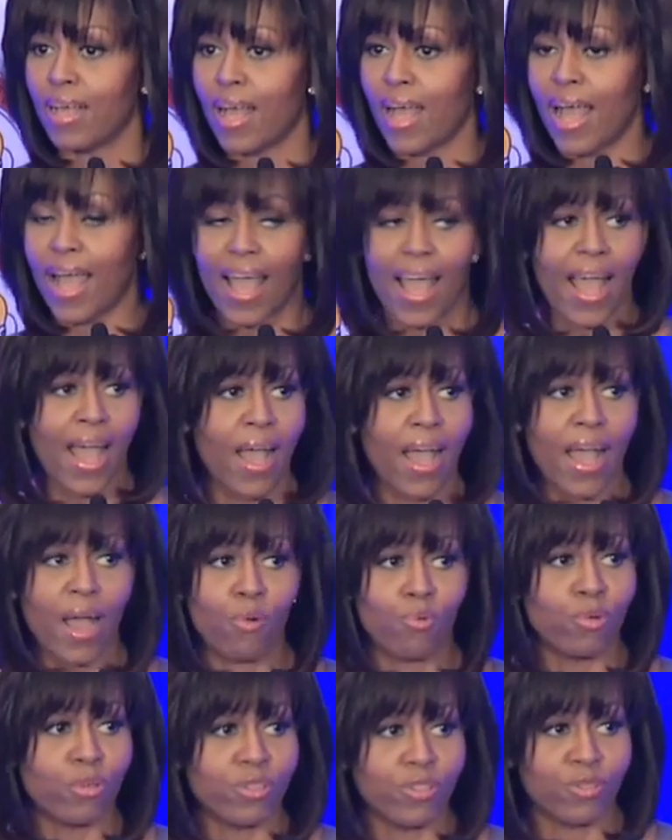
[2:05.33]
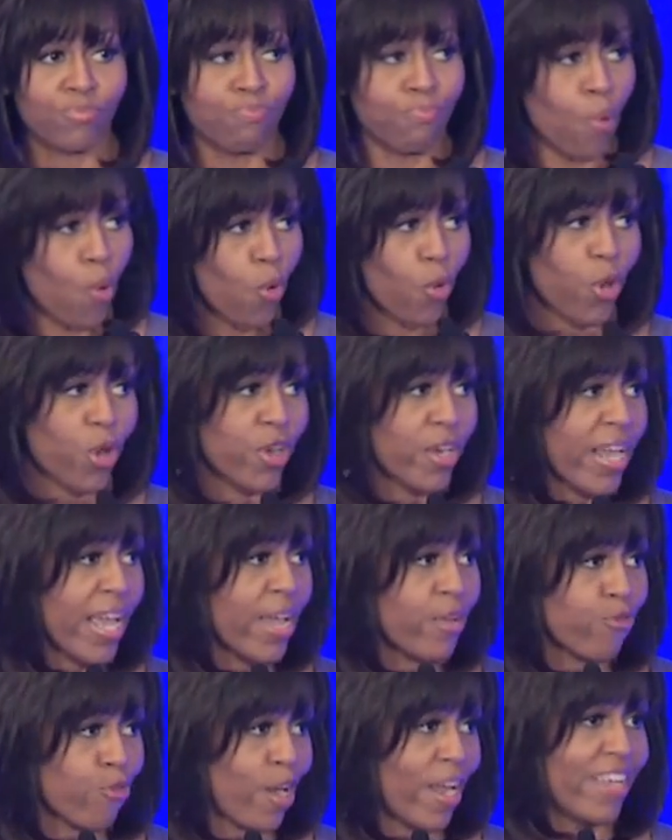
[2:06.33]
I was born
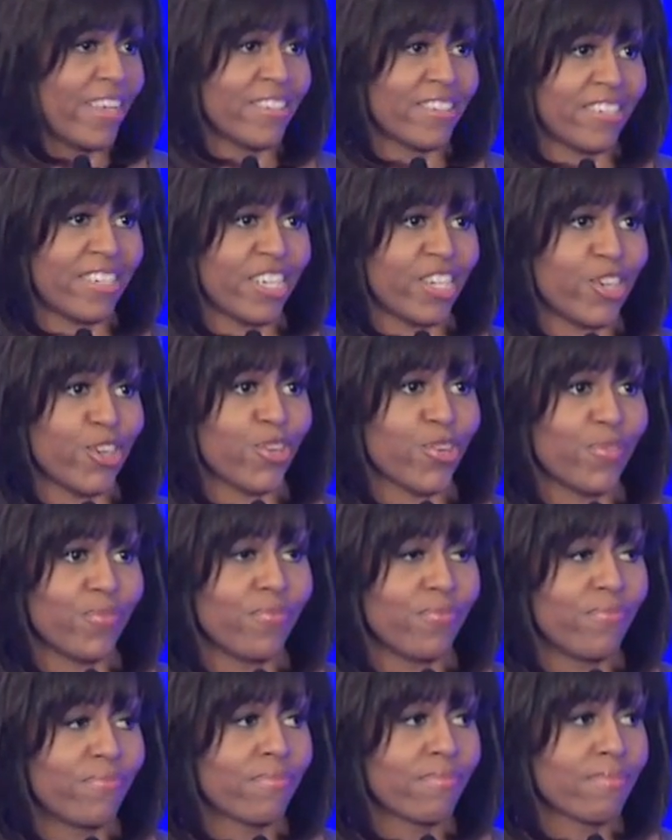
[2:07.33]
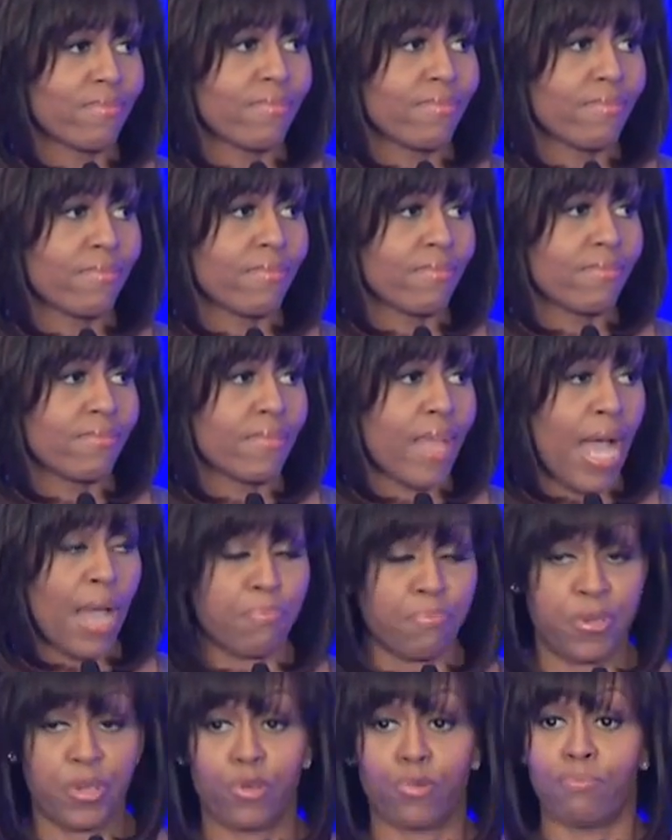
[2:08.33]
and raised here.
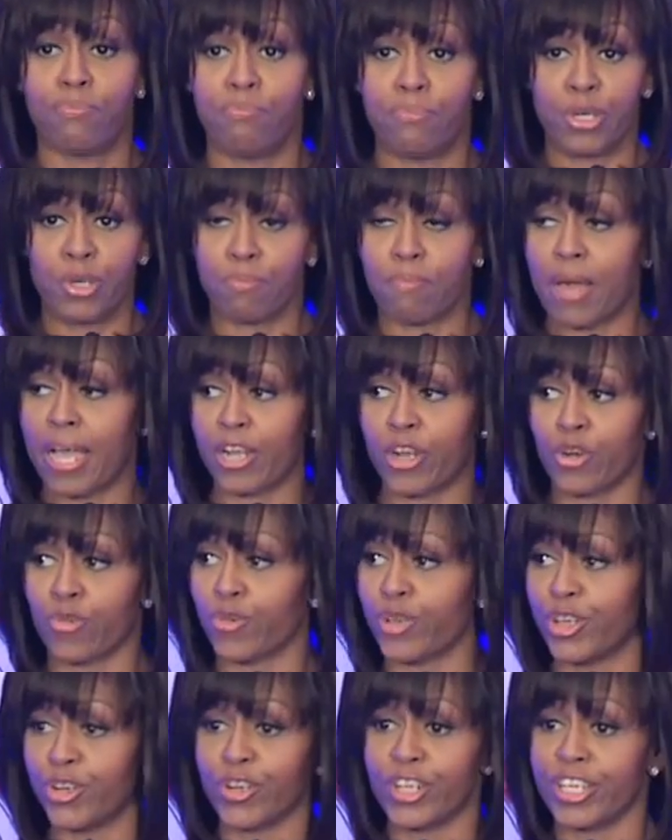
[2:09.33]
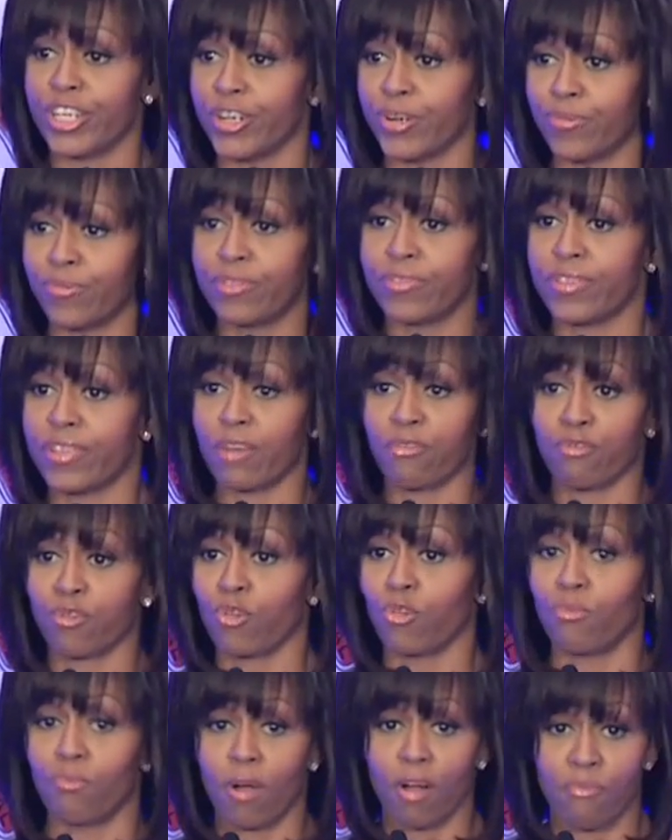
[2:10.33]
I built my career here.
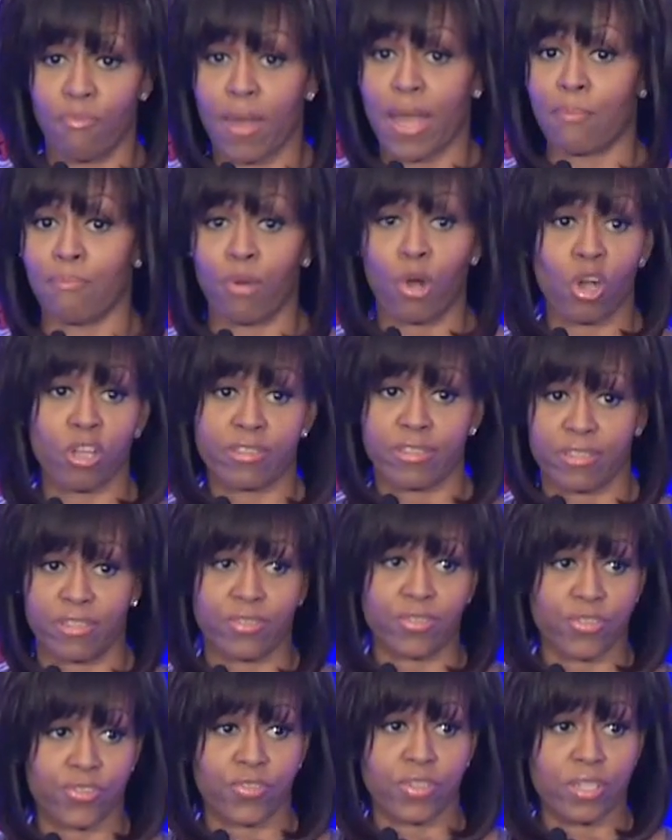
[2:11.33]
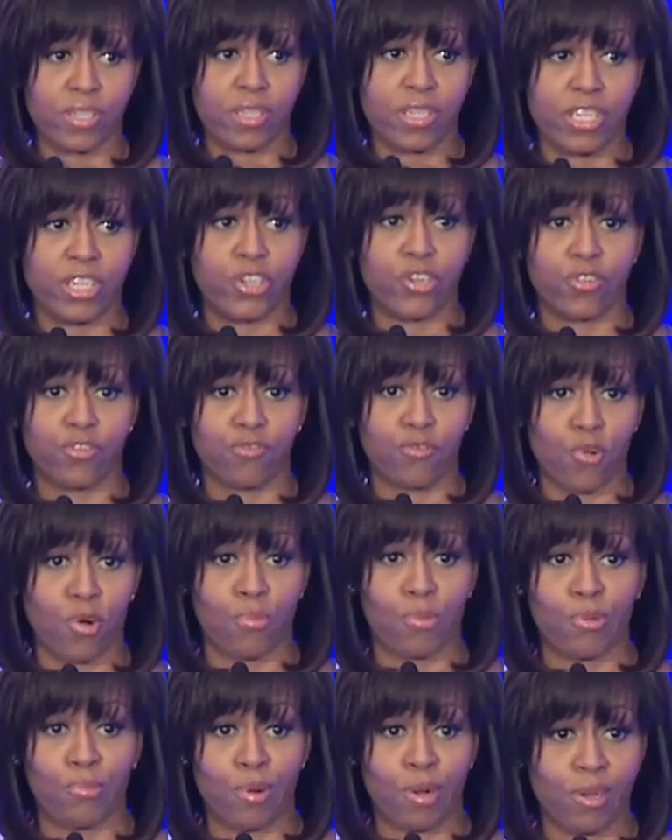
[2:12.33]
Several of my bosses are here,
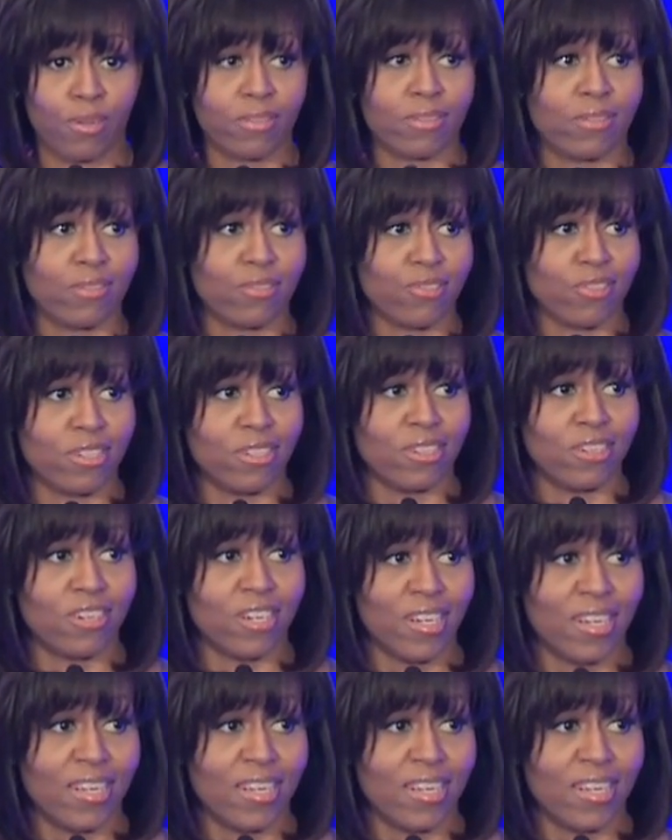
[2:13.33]
former bosses are here.